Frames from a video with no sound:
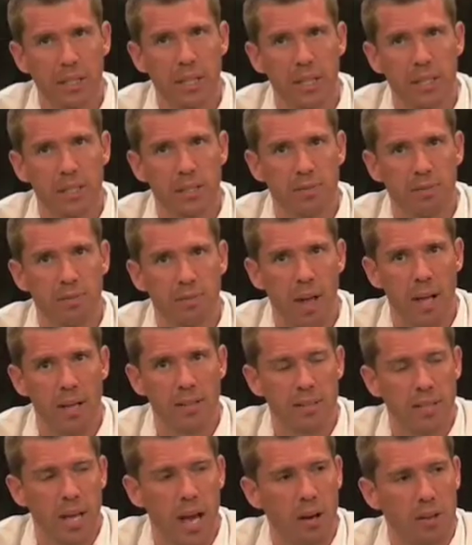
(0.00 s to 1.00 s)
think as it
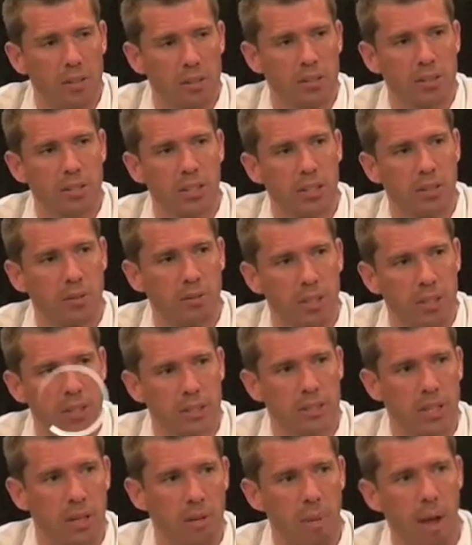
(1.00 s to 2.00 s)
flattens out, it's going
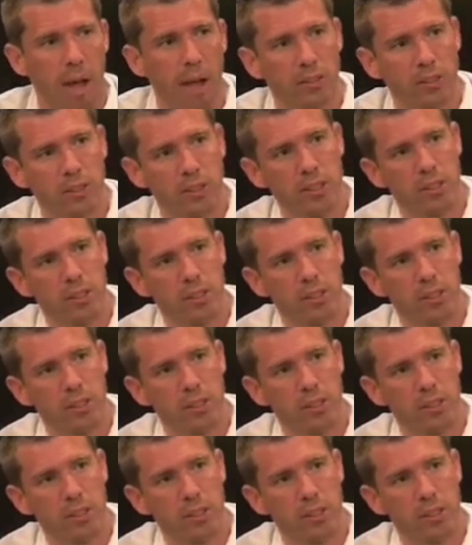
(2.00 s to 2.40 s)
to balance.